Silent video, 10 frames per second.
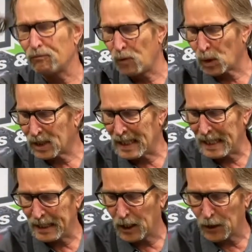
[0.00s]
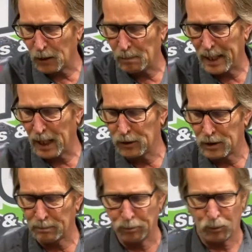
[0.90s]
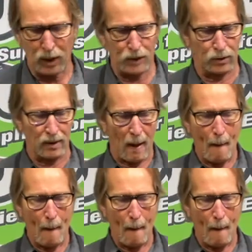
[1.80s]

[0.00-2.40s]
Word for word: 1,400 pounds of pressure.